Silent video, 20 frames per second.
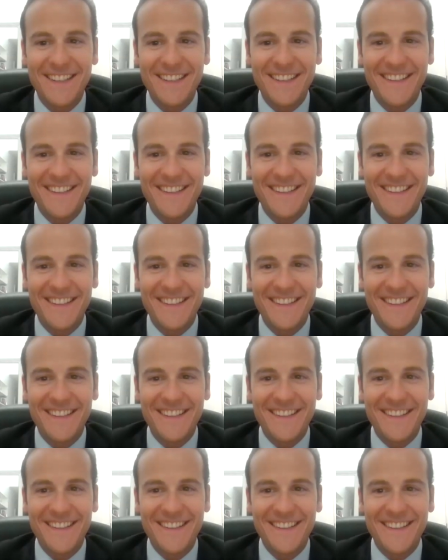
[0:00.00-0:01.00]

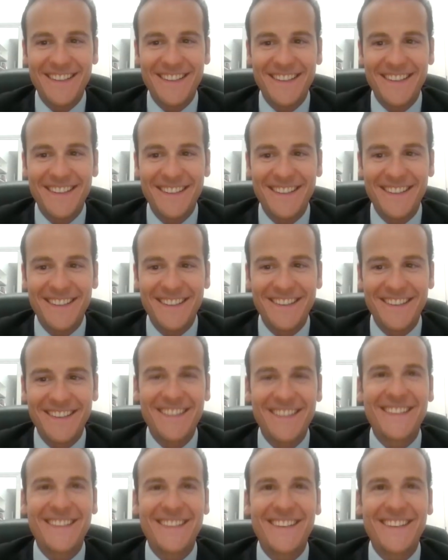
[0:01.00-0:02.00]

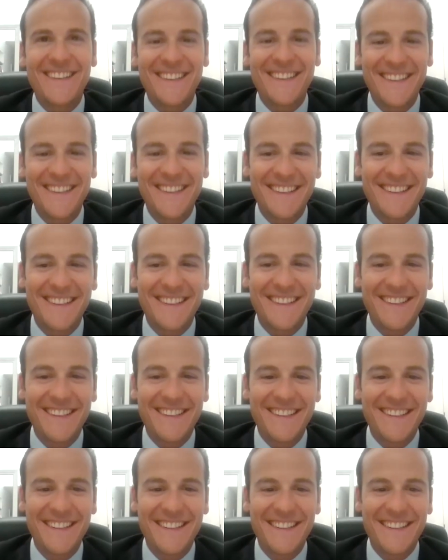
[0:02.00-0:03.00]

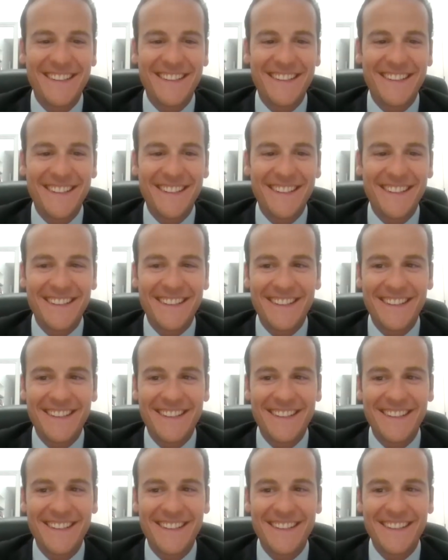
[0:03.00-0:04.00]

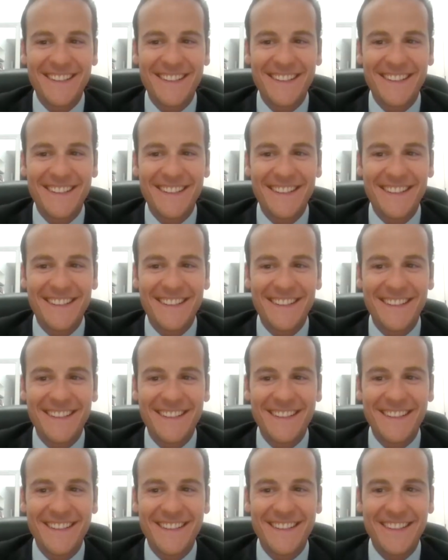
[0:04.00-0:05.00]

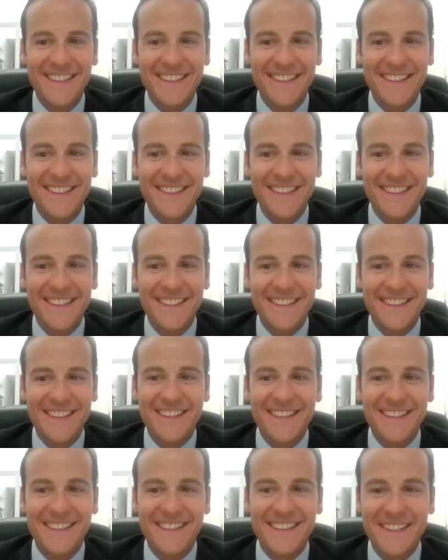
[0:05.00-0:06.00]

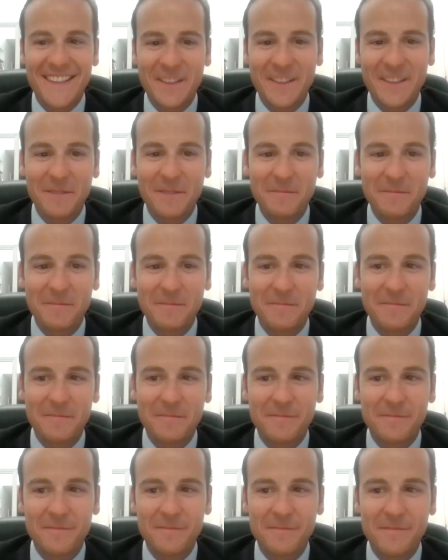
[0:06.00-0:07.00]

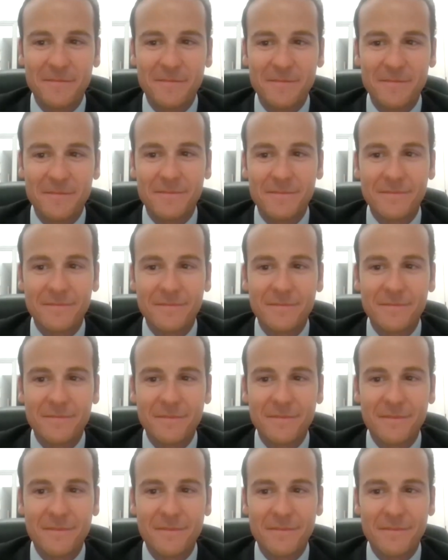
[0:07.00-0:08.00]
(silent)